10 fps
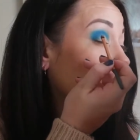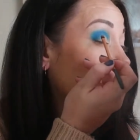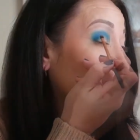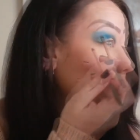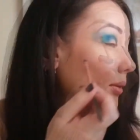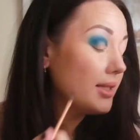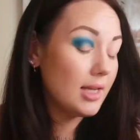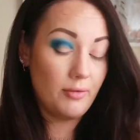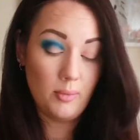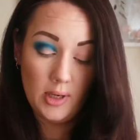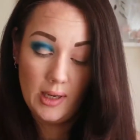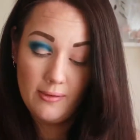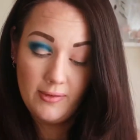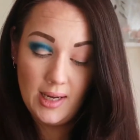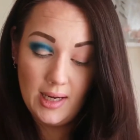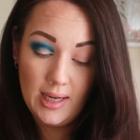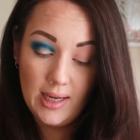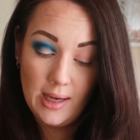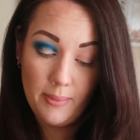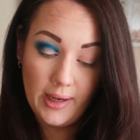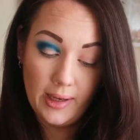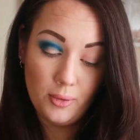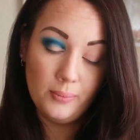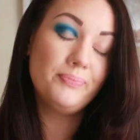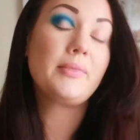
How is everybody feeling about